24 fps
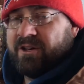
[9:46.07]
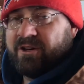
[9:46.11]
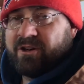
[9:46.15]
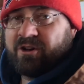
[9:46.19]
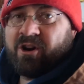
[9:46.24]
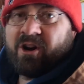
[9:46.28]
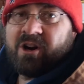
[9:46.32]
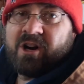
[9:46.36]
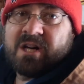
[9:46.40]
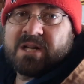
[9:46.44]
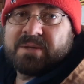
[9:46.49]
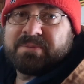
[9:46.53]
your
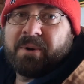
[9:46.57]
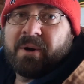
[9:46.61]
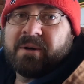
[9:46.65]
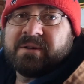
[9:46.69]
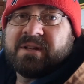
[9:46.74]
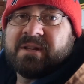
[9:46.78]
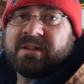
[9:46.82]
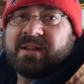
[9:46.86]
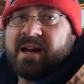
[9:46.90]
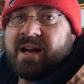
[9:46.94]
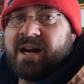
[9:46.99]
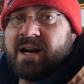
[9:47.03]
car is
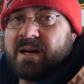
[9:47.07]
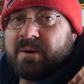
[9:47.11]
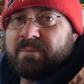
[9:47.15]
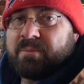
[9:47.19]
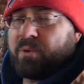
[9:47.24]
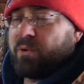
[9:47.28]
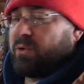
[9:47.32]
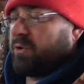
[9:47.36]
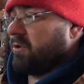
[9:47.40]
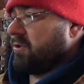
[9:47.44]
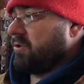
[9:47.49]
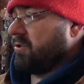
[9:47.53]
parked at the
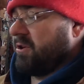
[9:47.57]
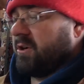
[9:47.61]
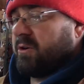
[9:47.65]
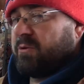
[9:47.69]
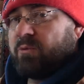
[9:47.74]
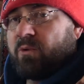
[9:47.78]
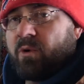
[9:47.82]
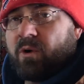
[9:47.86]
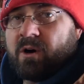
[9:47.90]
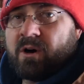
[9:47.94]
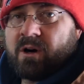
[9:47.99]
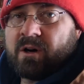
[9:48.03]
airport or
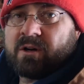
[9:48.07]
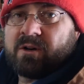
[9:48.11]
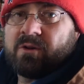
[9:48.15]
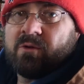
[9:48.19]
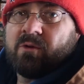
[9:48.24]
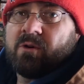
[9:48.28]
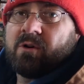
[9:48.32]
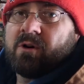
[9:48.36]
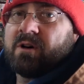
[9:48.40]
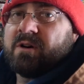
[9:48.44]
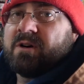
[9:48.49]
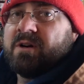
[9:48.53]
at work
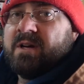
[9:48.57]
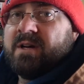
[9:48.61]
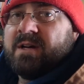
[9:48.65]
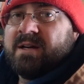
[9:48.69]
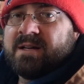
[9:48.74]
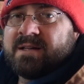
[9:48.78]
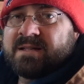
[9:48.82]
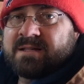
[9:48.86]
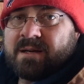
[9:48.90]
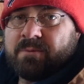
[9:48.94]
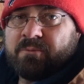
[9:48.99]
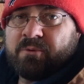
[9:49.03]
or
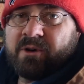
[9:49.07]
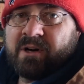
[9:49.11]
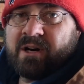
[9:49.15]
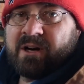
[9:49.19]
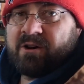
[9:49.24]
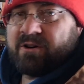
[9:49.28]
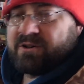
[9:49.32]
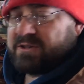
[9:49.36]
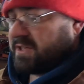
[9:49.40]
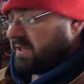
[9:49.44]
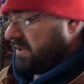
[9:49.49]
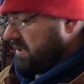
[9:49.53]
somewhere
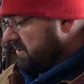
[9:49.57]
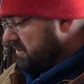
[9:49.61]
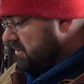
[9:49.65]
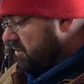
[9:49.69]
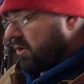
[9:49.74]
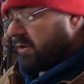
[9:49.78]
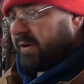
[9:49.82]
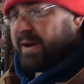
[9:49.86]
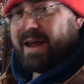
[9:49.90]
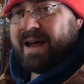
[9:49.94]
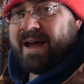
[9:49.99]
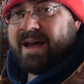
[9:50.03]
else and you
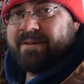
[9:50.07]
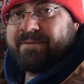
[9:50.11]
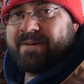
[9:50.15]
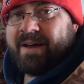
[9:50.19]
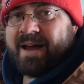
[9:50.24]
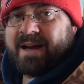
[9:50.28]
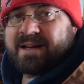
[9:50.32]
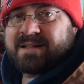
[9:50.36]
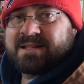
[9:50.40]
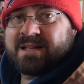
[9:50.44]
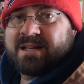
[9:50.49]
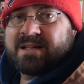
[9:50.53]
don't have
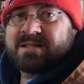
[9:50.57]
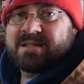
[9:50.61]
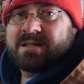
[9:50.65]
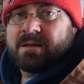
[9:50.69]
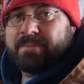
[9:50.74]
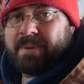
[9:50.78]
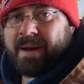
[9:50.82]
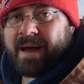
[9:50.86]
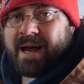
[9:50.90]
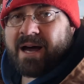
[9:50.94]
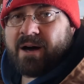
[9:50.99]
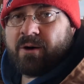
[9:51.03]
access to
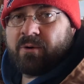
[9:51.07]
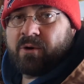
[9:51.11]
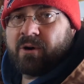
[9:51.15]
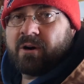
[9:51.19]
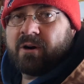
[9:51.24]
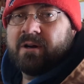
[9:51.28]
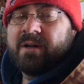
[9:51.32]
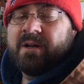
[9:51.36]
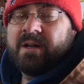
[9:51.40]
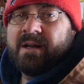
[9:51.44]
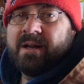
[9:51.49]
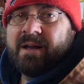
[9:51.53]

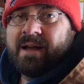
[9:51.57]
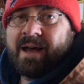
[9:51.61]
power